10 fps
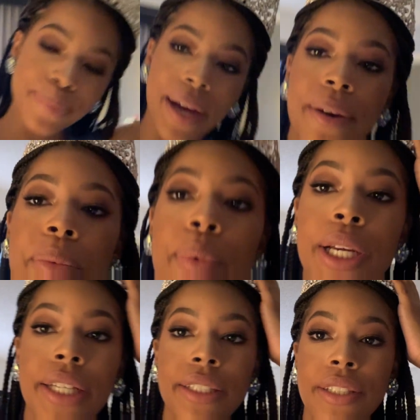I
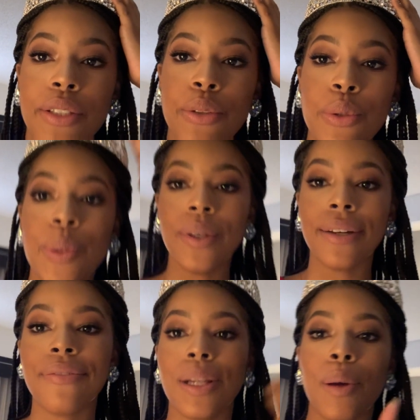went to uh,
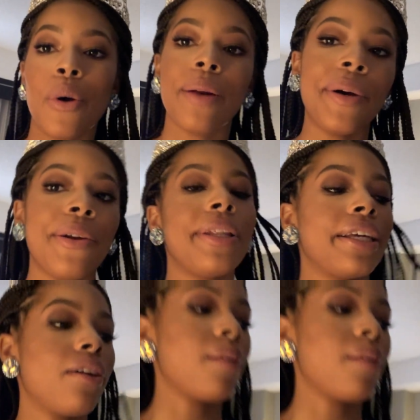fill up my water bottle and like go